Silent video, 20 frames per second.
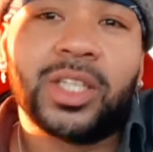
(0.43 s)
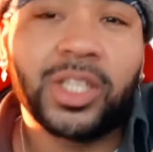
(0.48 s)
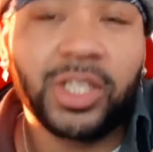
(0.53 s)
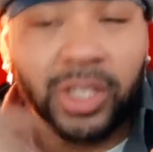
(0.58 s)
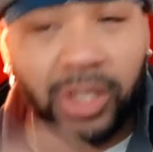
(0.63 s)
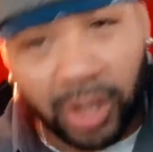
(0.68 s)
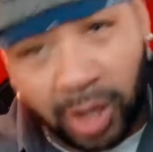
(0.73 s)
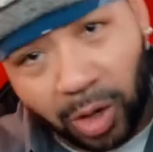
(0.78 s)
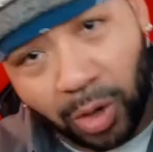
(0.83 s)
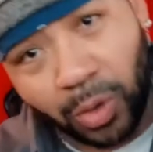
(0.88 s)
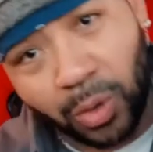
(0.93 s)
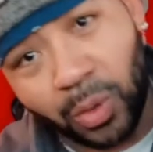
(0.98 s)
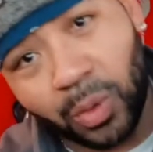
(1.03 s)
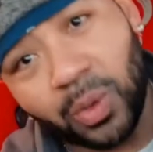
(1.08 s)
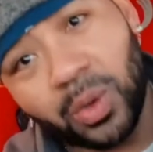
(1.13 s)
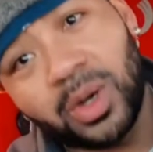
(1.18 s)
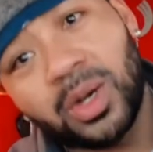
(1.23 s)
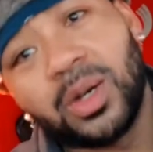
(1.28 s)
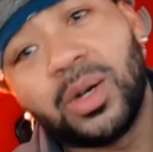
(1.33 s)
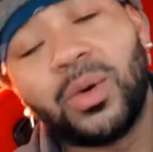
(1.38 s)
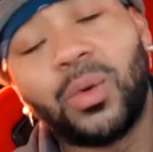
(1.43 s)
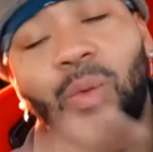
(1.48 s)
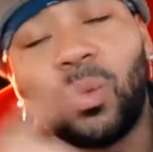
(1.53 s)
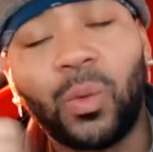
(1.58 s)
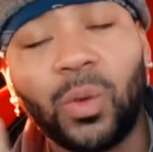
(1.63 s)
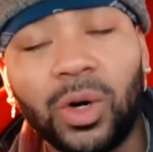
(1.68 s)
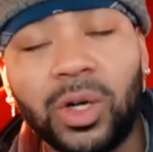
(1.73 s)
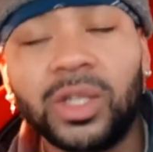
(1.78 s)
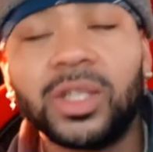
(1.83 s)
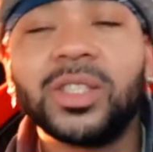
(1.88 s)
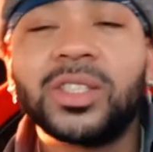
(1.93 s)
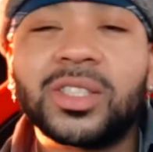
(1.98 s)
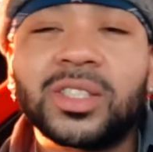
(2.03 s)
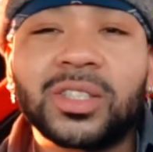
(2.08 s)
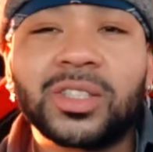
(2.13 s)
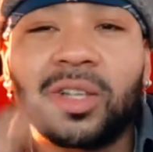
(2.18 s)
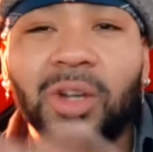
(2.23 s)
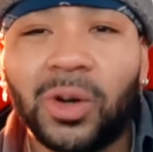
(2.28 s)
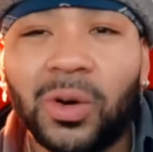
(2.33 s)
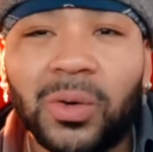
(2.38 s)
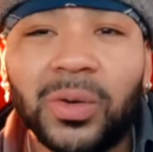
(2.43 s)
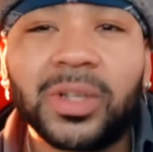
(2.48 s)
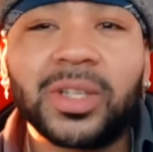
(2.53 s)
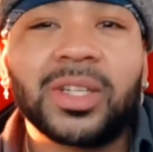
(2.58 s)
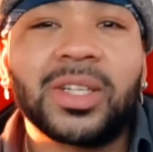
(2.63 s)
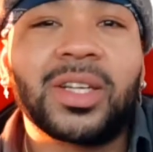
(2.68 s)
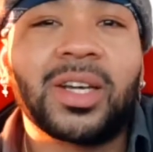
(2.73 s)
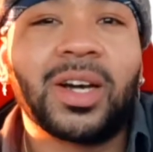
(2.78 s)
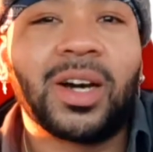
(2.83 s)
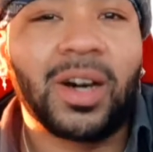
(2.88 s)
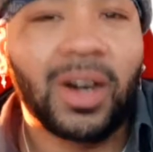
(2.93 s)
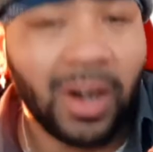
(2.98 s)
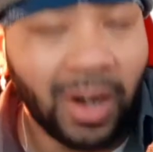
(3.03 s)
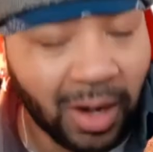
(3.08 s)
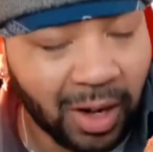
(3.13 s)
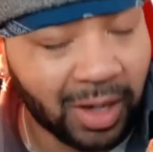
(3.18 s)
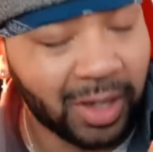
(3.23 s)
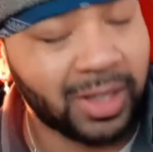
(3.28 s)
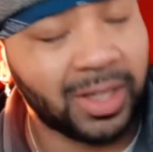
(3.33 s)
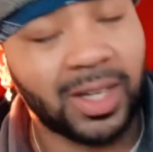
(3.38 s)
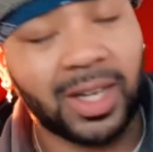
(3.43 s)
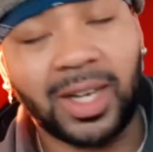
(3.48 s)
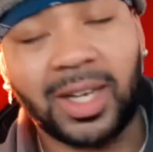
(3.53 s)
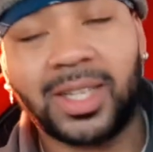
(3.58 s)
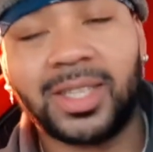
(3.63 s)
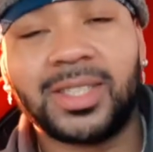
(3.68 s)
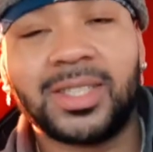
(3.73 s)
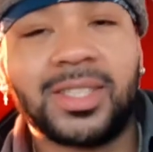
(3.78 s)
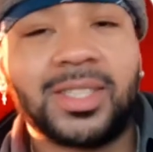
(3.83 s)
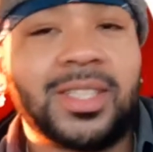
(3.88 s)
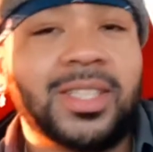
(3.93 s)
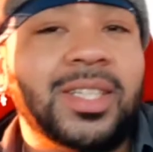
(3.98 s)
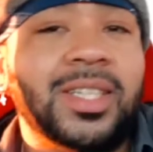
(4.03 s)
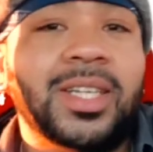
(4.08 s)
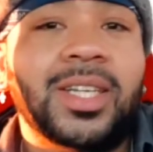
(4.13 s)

Yo, what is going on, guys?